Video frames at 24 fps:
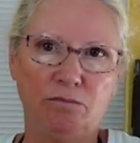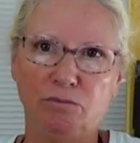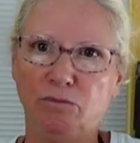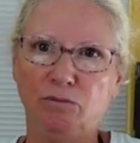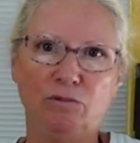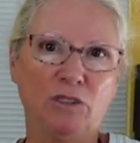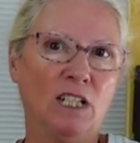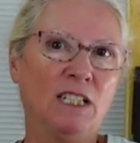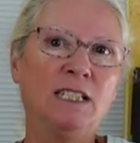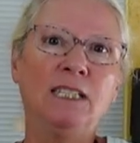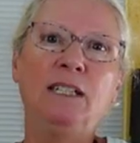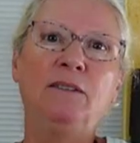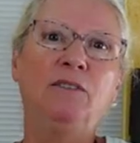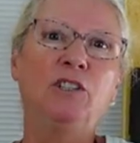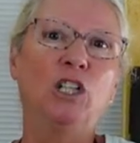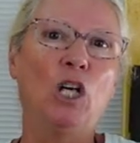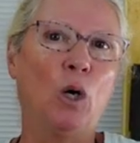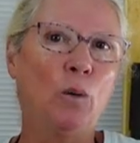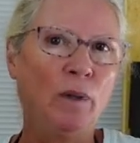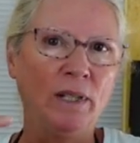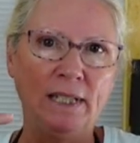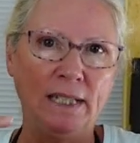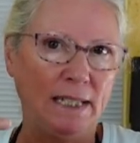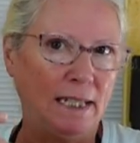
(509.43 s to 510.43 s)
doesn't even
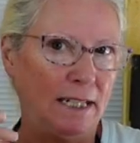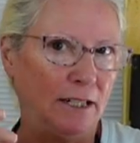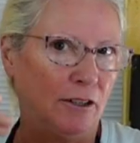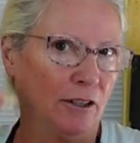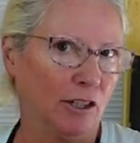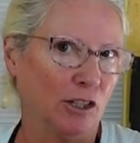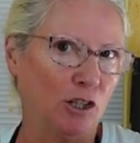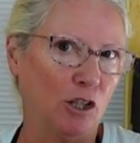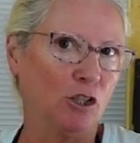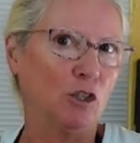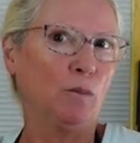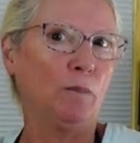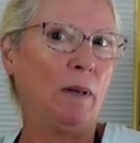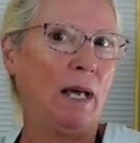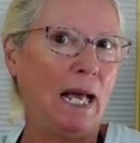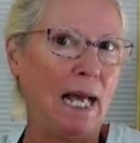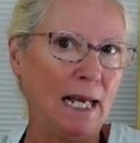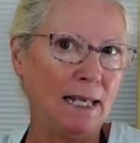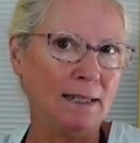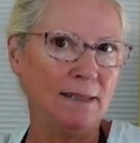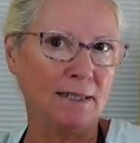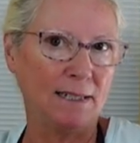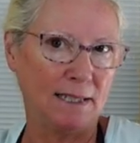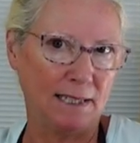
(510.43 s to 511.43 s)
go in the ear. It goes
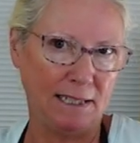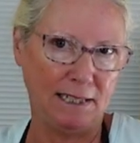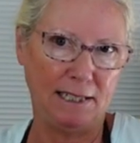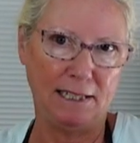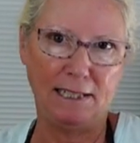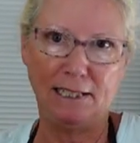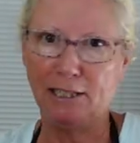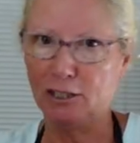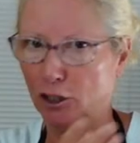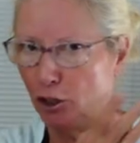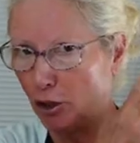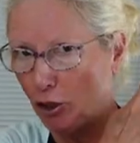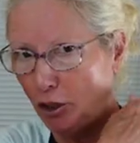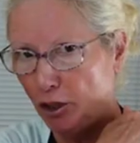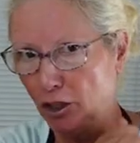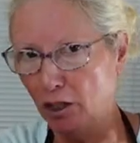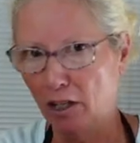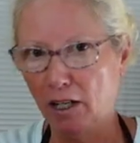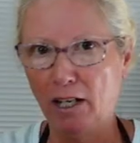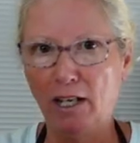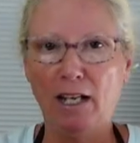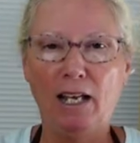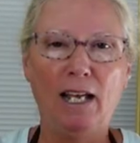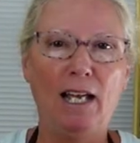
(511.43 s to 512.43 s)
past the ear
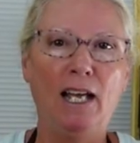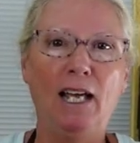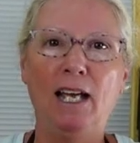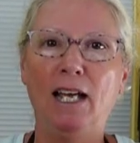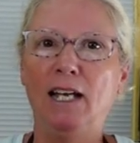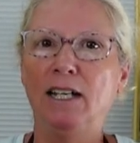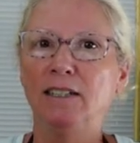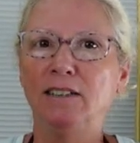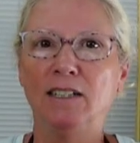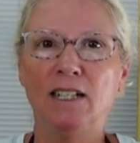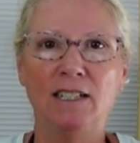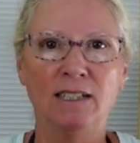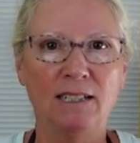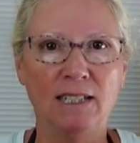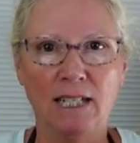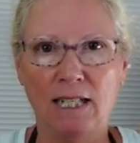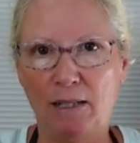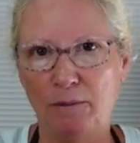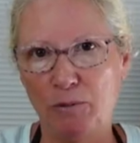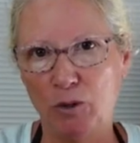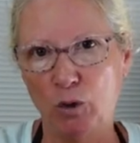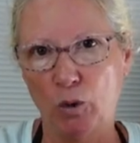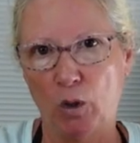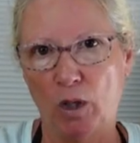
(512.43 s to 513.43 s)
and doesn't get
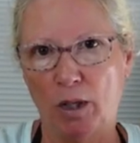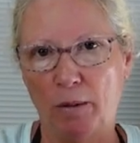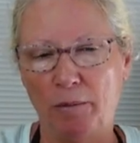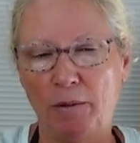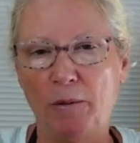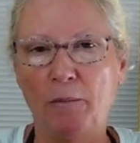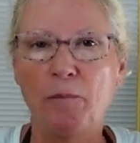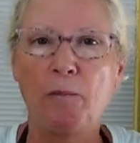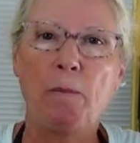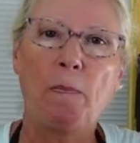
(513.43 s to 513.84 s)
absorbed.